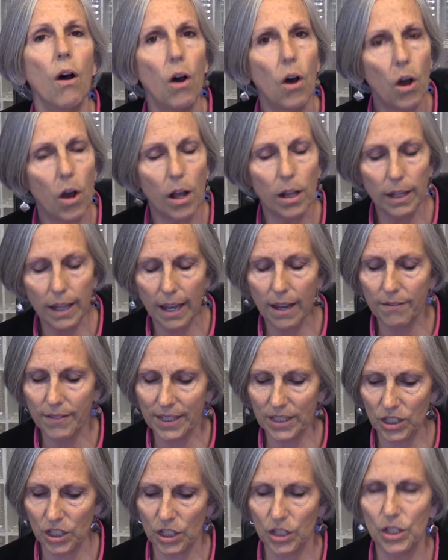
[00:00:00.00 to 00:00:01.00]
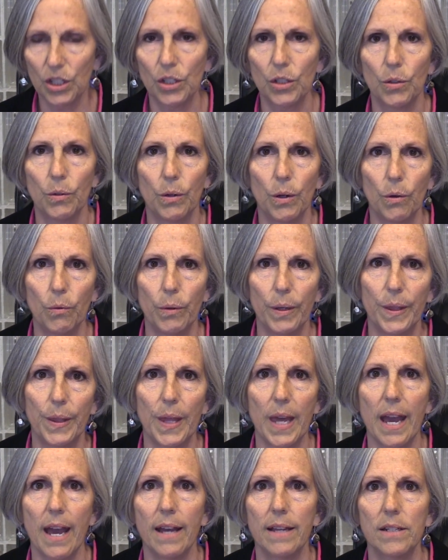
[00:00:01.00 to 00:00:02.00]
all having to do with
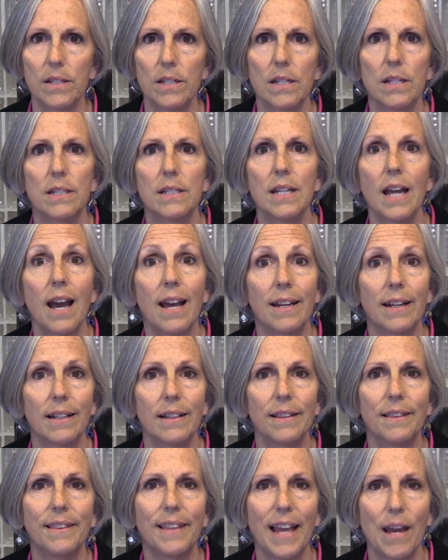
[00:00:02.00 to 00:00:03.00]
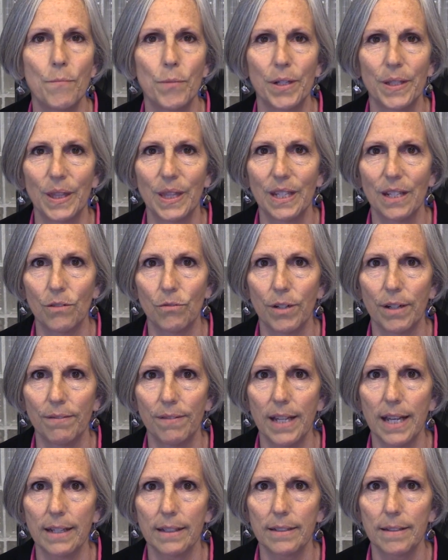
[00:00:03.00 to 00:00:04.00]
that tonic labyrinthine
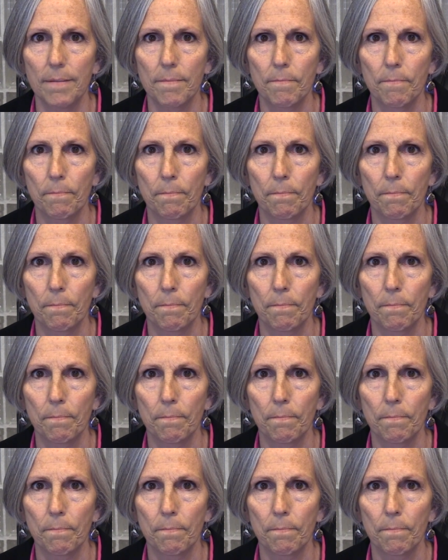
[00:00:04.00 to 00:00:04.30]
reflex.